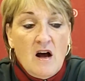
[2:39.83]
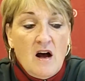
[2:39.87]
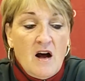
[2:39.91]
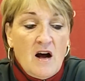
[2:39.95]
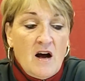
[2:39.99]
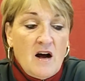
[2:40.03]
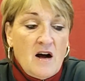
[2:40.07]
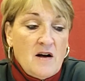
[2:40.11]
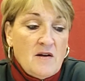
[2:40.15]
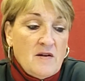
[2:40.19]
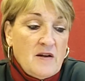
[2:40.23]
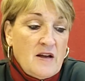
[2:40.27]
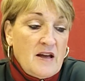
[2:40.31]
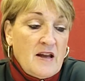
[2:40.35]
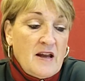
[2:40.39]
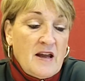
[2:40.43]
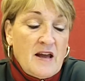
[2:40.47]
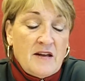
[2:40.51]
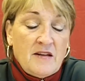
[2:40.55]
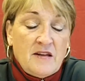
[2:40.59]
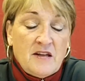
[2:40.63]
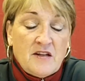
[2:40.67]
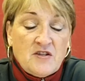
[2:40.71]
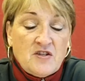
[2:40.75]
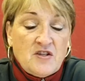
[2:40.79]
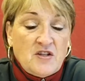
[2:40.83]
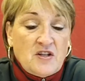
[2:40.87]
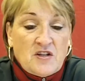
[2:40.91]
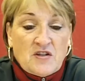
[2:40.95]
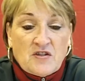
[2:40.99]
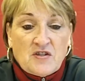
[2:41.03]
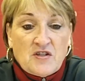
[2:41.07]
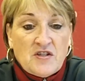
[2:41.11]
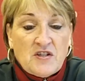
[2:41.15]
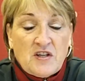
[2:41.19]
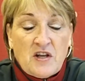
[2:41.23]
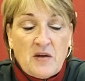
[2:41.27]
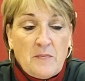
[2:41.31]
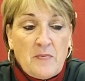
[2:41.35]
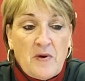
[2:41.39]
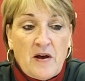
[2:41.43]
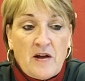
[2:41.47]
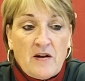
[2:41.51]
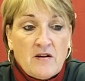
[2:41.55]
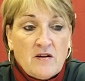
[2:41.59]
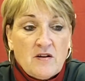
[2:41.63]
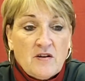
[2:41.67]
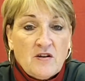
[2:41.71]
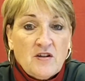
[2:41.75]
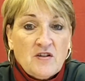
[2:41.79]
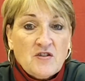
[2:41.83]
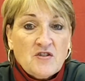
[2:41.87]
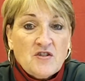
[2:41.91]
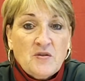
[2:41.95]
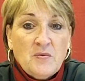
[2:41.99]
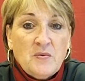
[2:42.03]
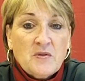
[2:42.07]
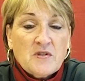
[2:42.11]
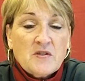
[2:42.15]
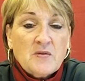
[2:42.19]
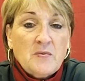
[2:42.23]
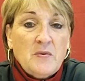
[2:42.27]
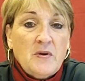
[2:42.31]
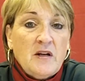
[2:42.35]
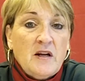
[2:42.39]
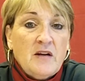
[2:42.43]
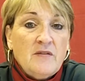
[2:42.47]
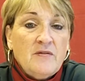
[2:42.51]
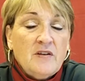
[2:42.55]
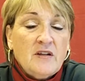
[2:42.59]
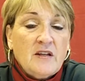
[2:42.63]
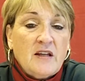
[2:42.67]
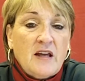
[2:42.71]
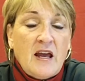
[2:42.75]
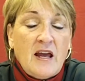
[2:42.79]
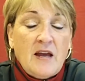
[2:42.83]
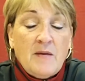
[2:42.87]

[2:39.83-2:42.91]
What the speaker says: And then, you know, she's a competitor. You know, she wants to win every game.